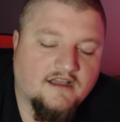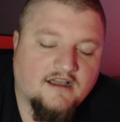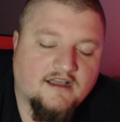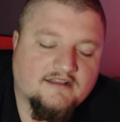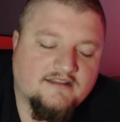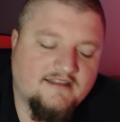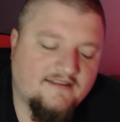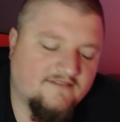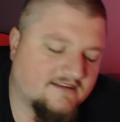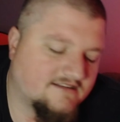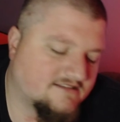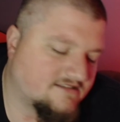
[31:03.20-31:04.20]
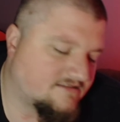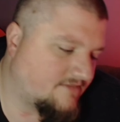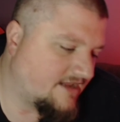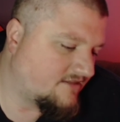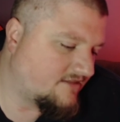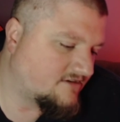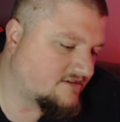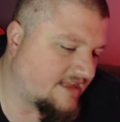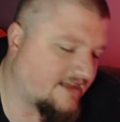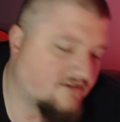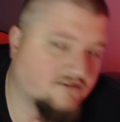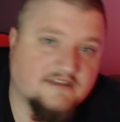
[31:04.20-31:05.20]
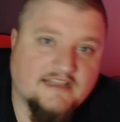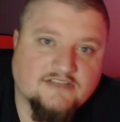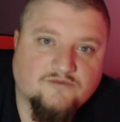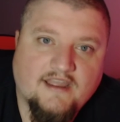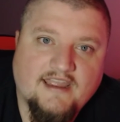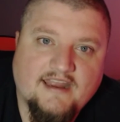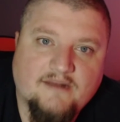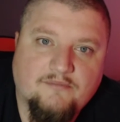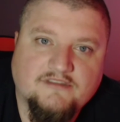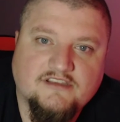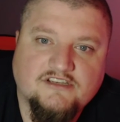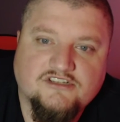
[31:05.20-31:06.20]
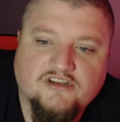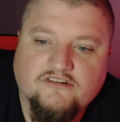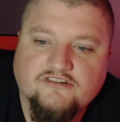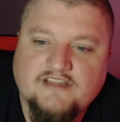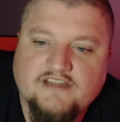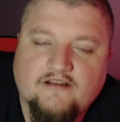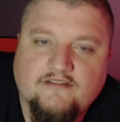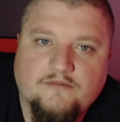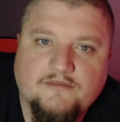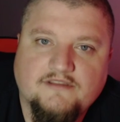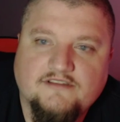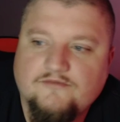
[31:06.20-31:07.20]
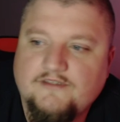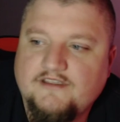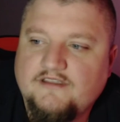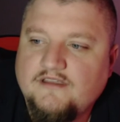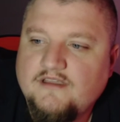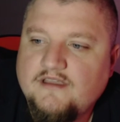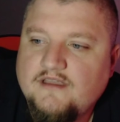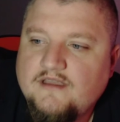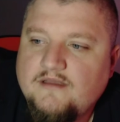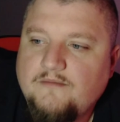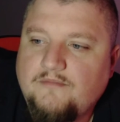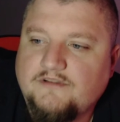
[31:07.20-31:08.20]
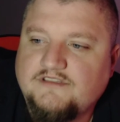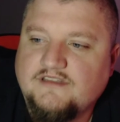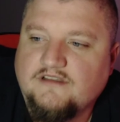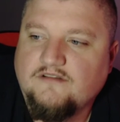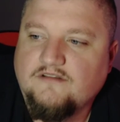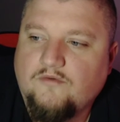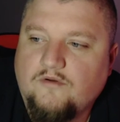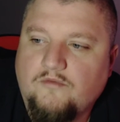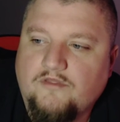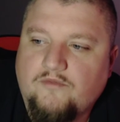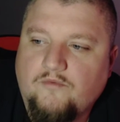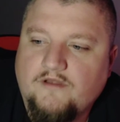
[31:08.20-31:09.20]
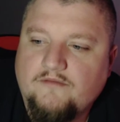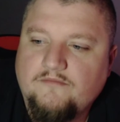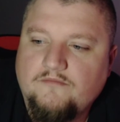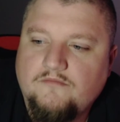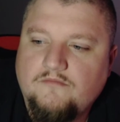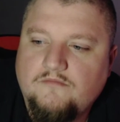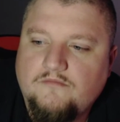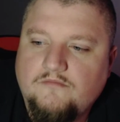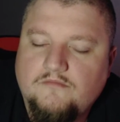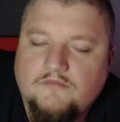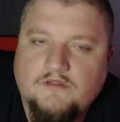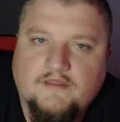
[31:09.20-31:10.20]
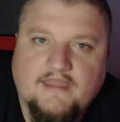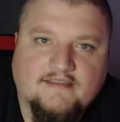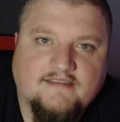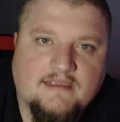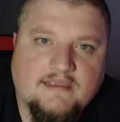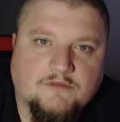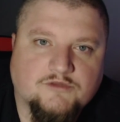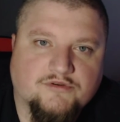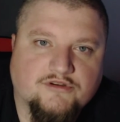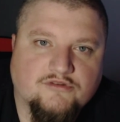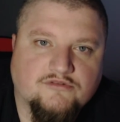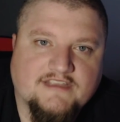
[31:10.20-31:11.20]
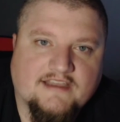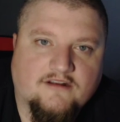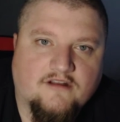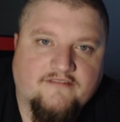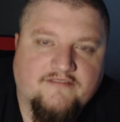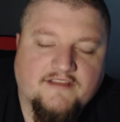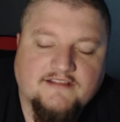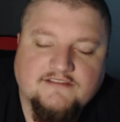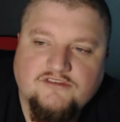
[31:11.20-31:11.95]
Cleveland is, man, they're just dangerous, and that's why I had to put these Chargers down a little bit this week. But still, with what that team is producing on offense,